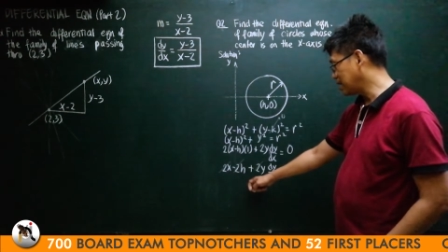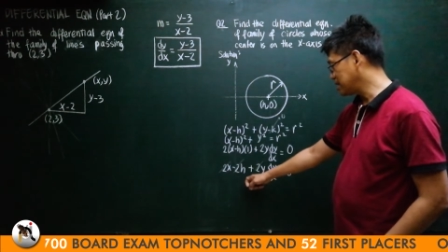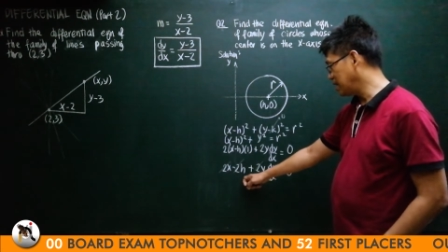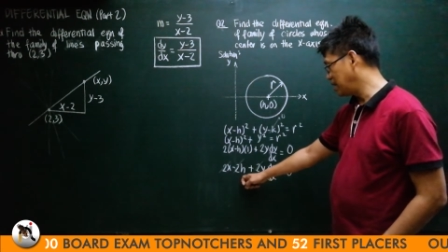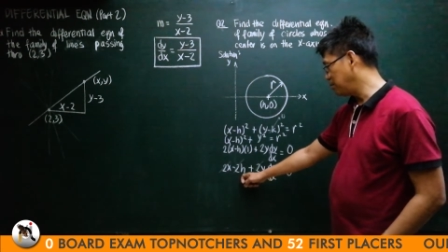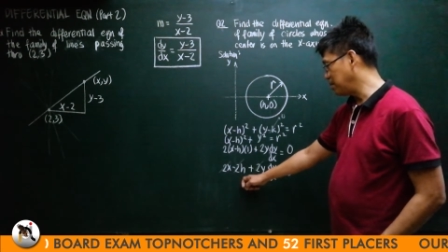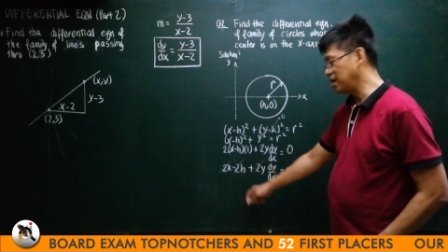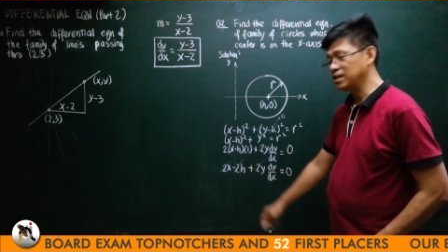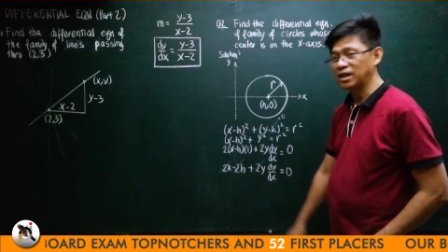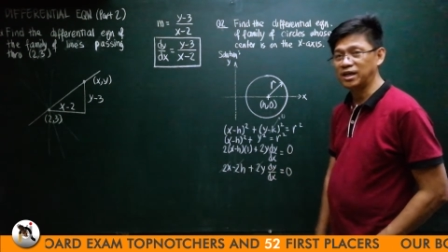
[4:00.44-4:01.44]
us
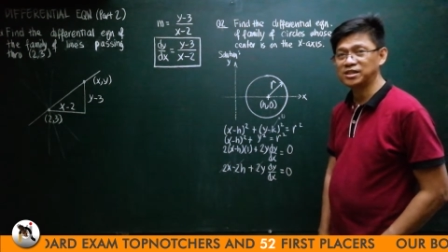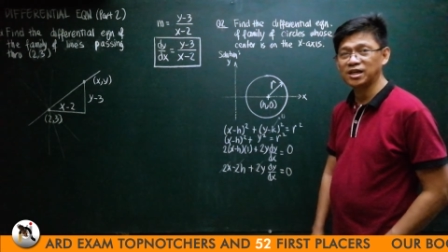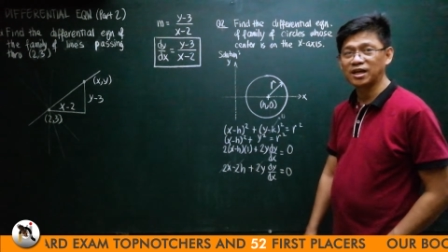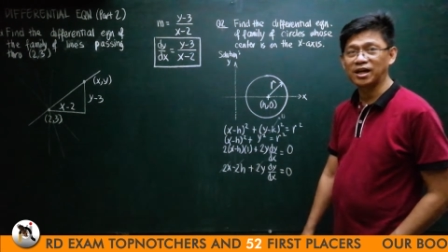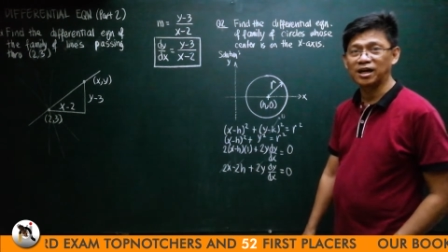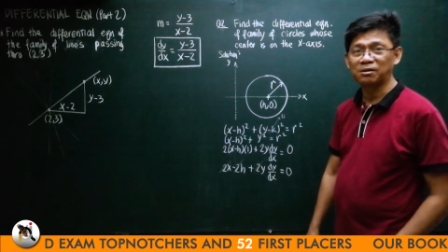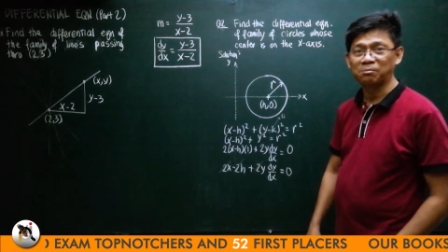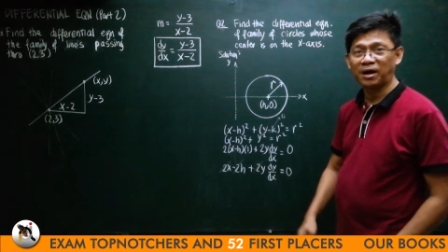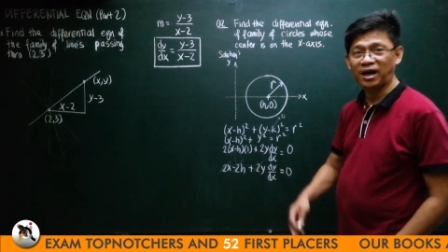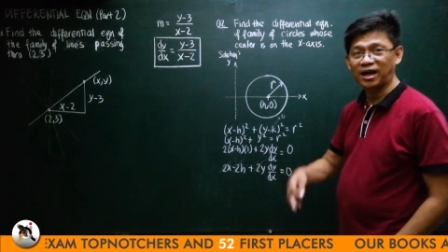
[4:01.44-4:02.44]
eliminate h again
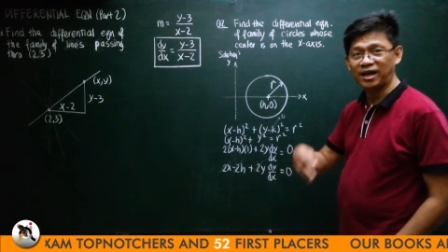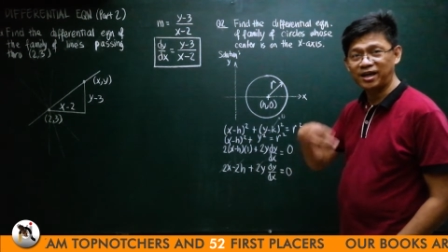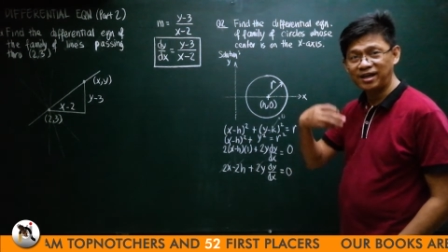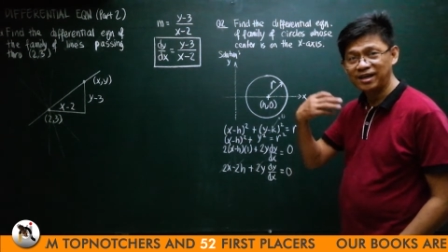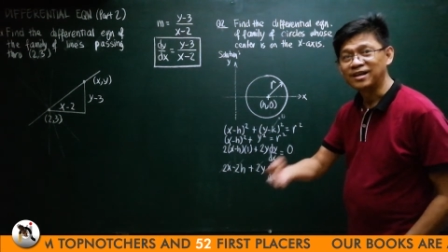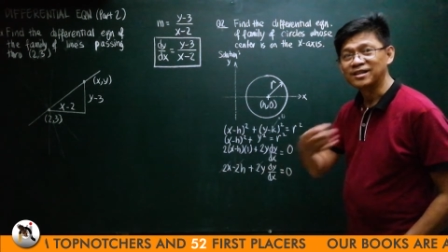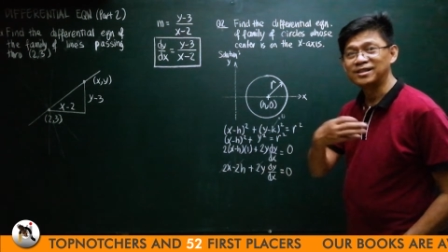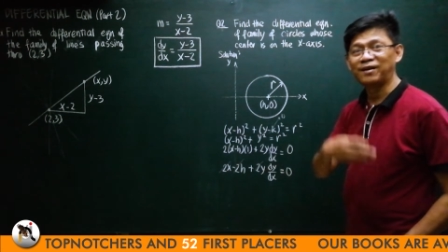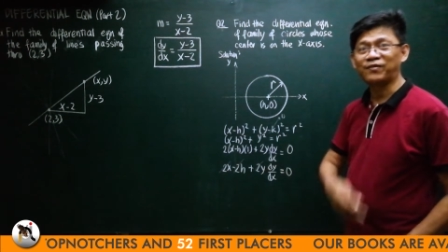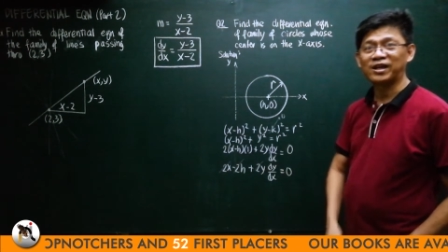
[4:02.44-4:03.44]
by
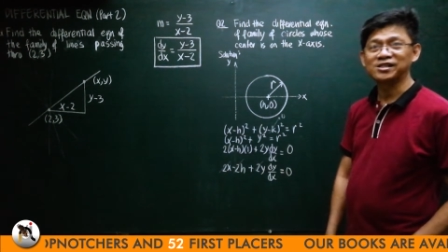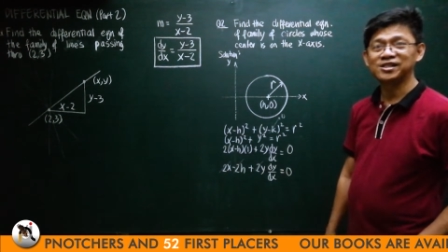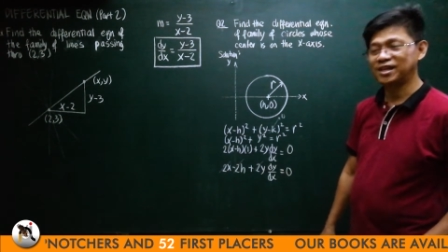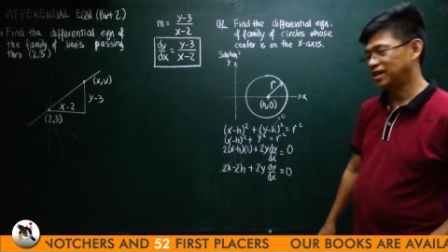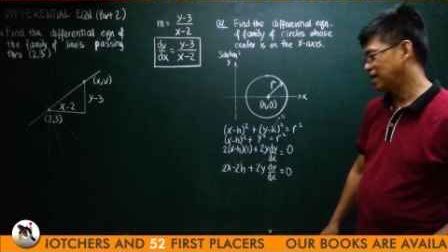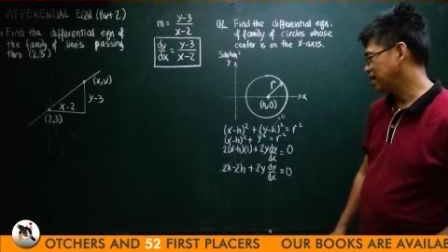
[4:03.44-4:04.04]
differentiating